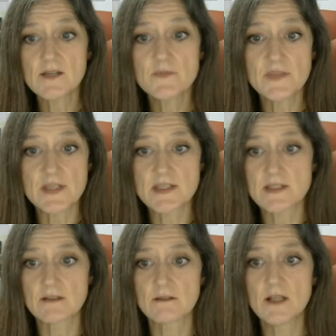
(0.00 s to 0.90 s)

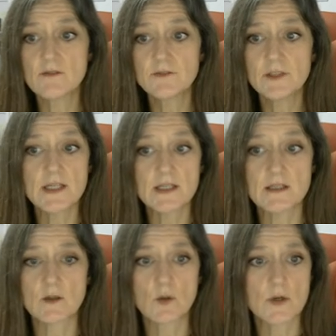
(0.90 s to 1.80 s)
this
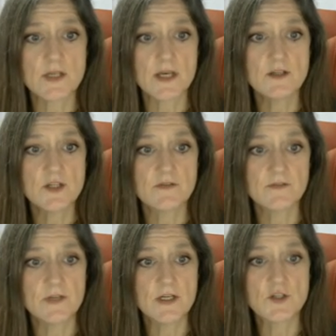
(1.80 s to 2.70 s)
lovely quotation
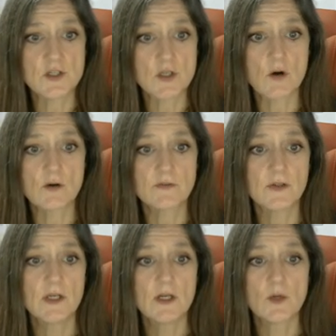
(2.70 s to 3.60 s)
finishes off
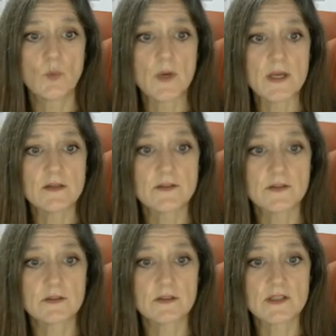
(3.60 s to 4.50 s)
with
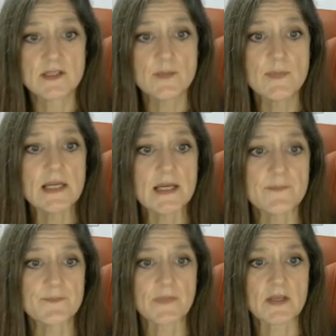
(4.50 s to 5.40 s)
a
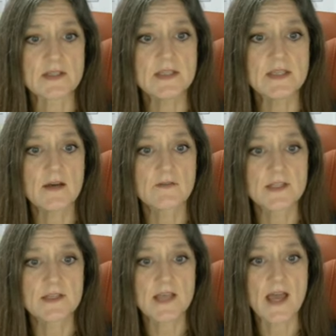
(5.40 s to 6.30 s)
simile: as
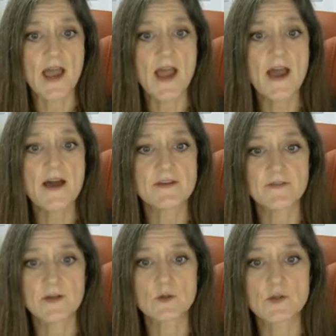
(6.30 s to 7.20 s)
nervous as a hare that
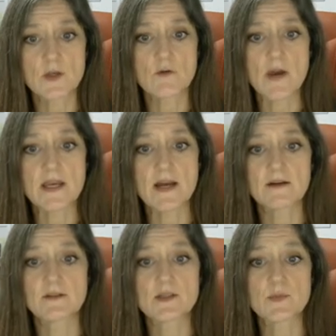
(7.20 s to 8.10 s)
feels the
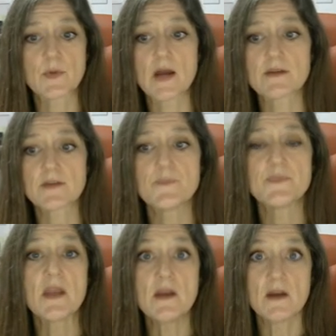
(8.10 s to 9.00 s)
greyhound's breath.
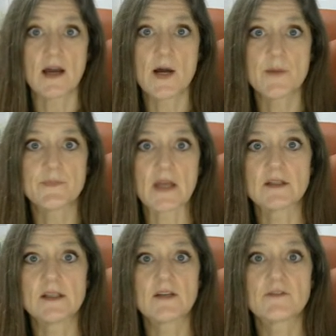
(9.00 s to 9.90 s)
And
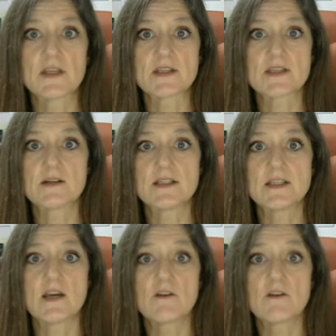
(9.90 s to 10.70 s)
I love this idea